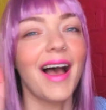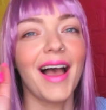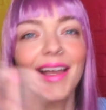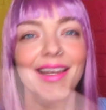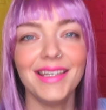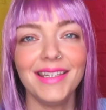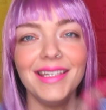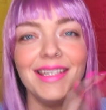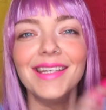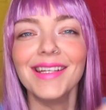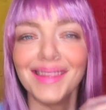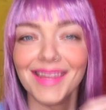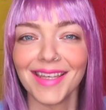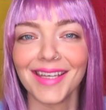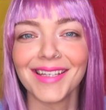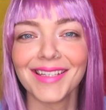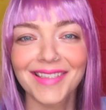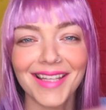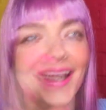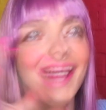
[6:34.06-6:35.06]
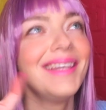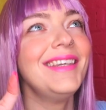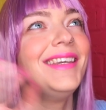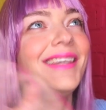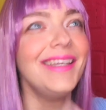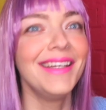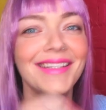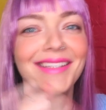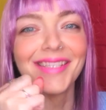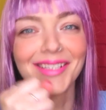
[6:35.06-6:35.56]
I need this. I
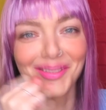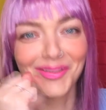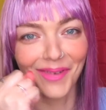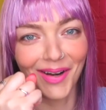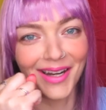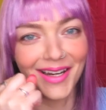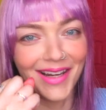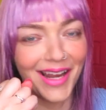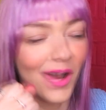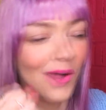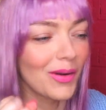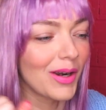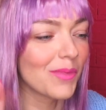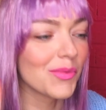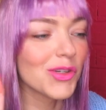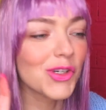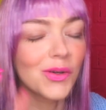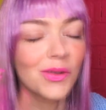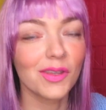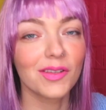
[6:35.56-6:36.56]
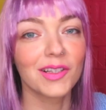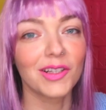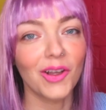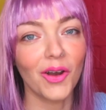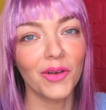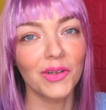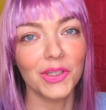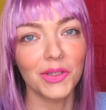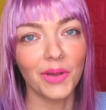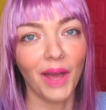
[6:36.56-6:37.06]
need this right now. And I'm sure there's a
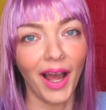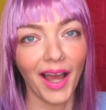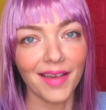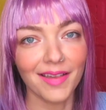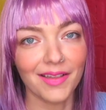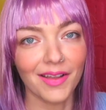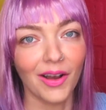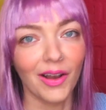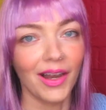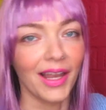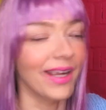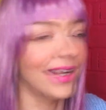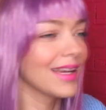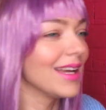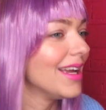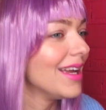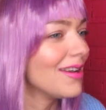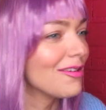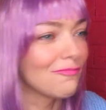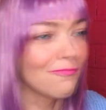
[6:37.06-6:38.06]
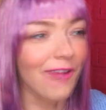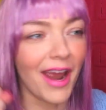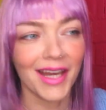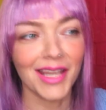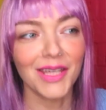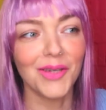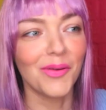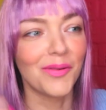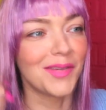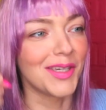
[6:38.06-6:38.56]
lot of you guys that are like
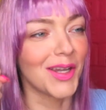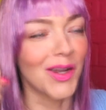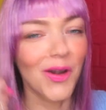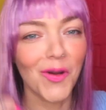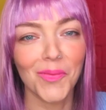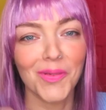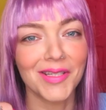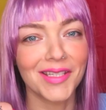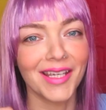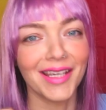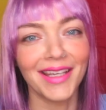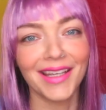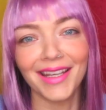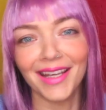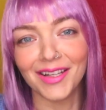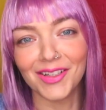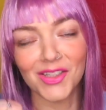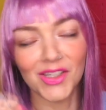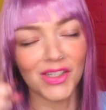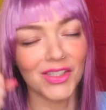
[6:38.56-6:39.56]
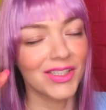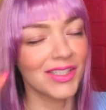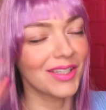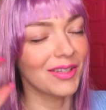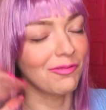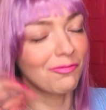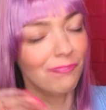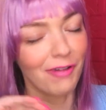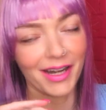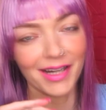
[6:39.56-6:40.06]
ready with your cup of tea and
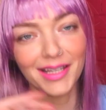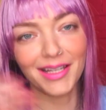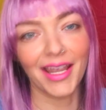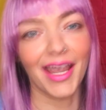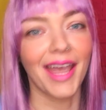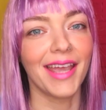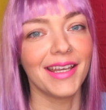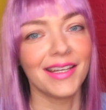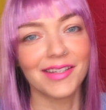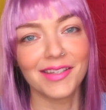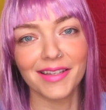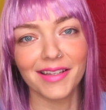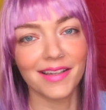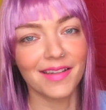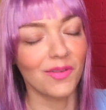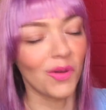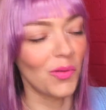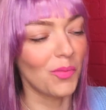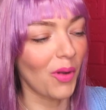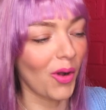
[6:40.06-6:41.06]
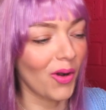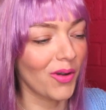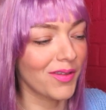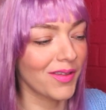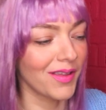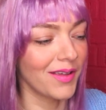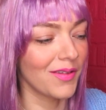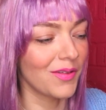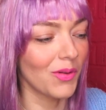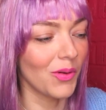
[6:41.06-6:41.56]
just ready to get into this
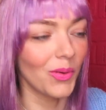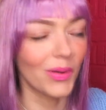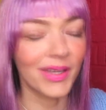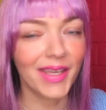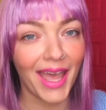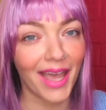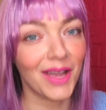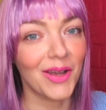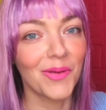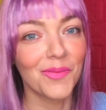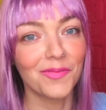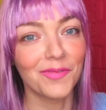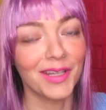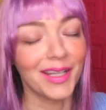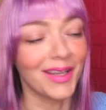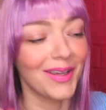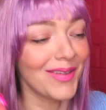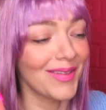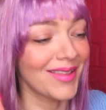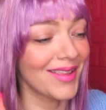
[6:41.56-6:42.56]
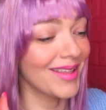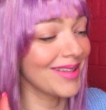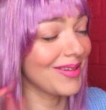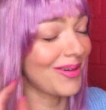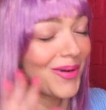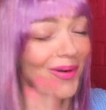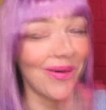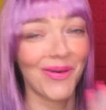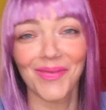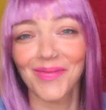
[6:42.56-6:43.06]
unboxing. So get comfy, because
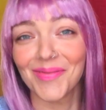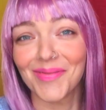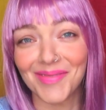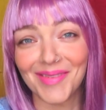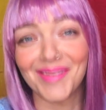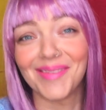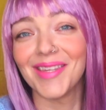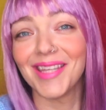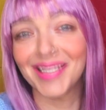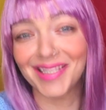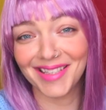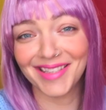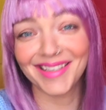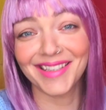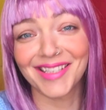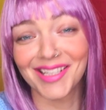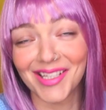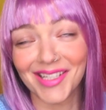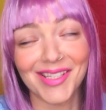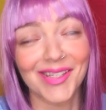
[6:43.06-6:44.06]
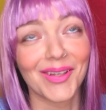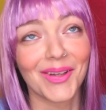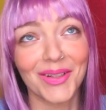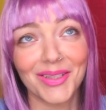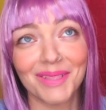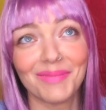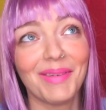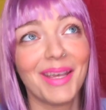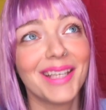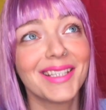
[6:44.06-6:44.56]
oh, this just
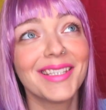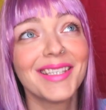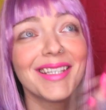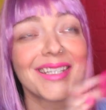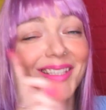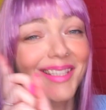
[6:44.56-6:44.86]
looks amazing.